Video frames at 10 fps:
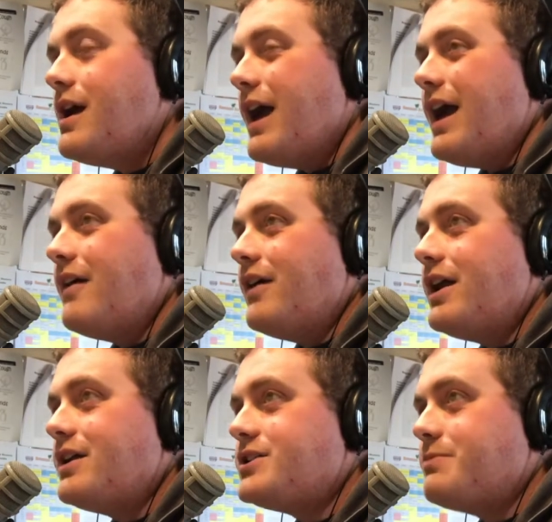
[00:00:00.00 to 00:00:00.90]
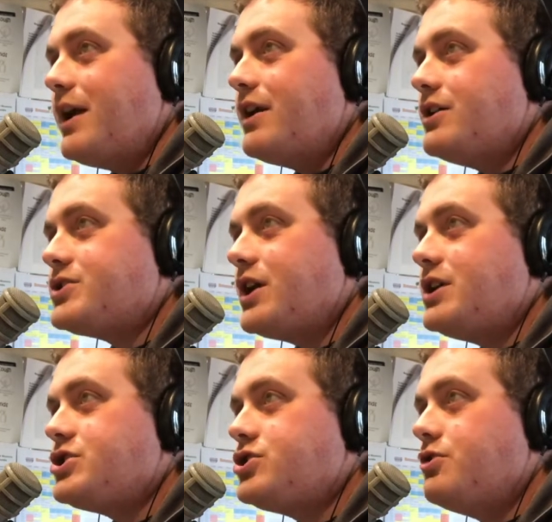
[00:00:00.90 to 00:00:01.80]
Atlanta's mayor
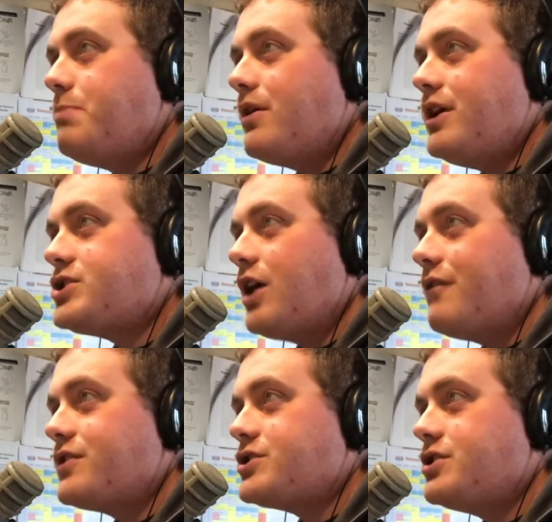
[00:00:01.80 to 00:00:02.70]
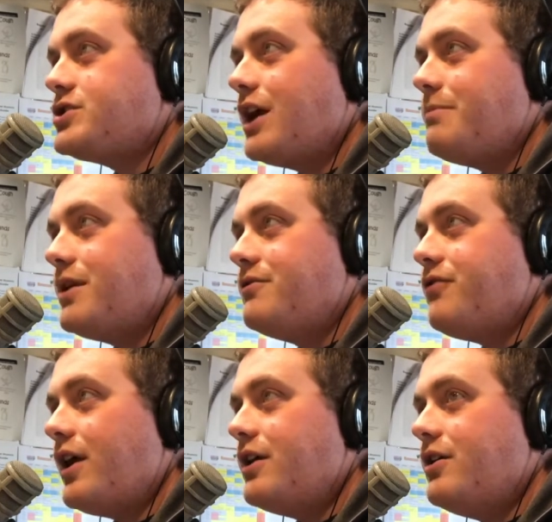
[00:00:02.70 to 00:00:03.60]
says 2 police officers have been
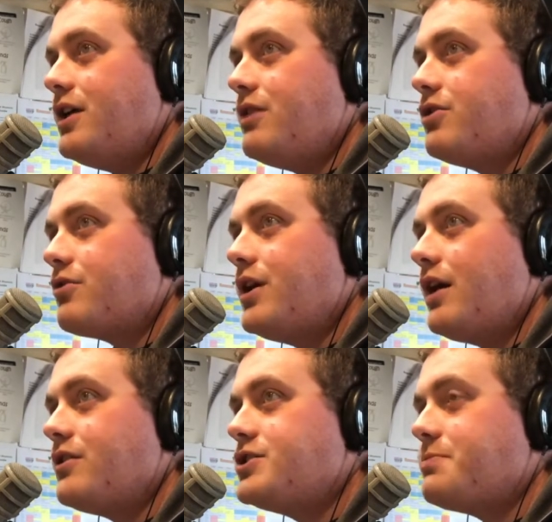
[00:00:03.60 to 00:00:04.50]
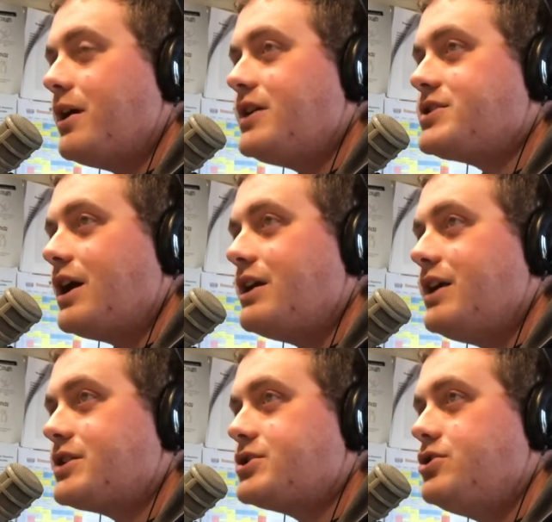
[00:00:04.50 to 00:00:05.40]
fired and 3 others placed on
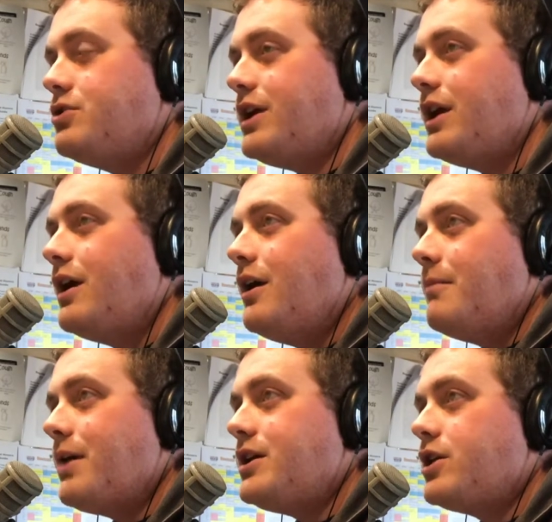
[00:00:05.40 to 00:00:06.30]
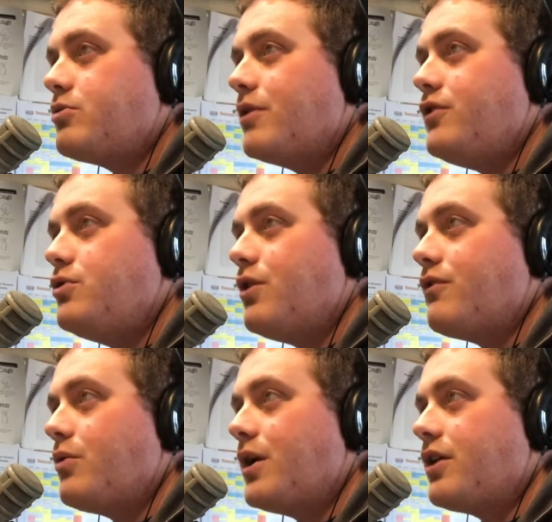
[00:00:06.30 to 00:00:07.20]
desk duty, pending review
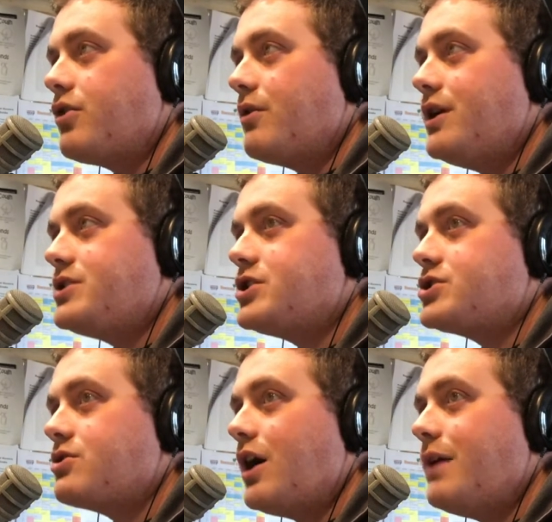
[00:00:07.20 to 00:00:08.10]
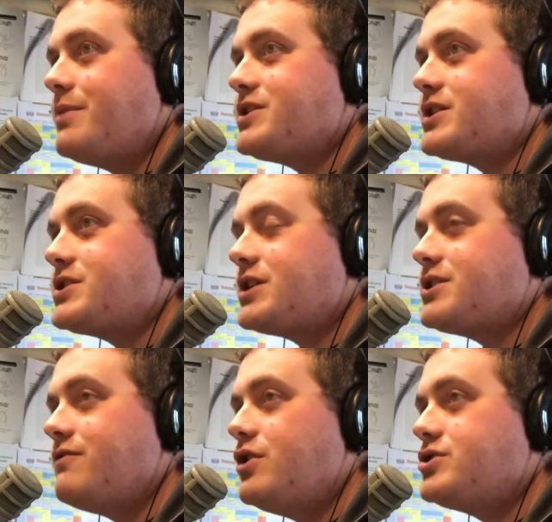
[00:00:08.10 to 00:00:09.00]
over what authorities describe as
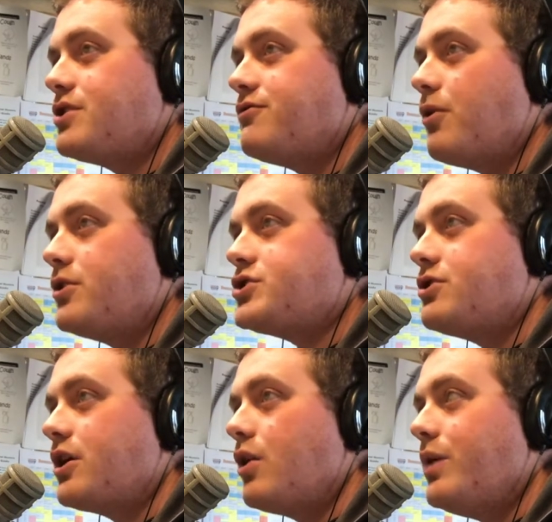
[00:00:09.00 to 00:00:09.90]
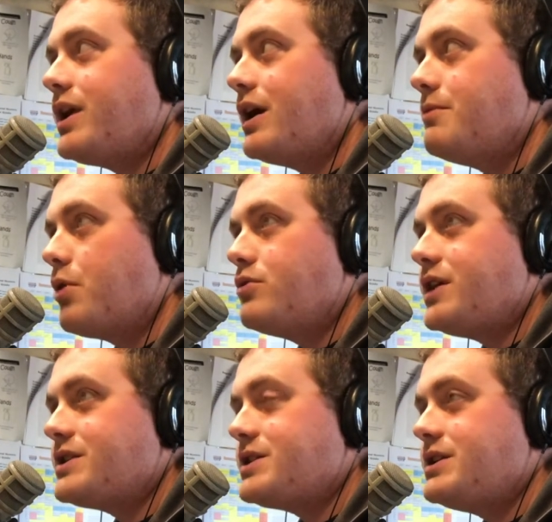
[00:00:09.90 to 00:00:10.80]
excessive use of force during a weekend
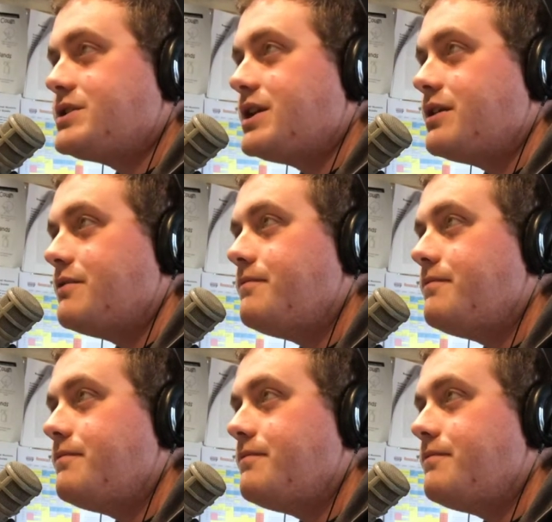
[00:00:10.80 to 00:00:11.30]
protest incident.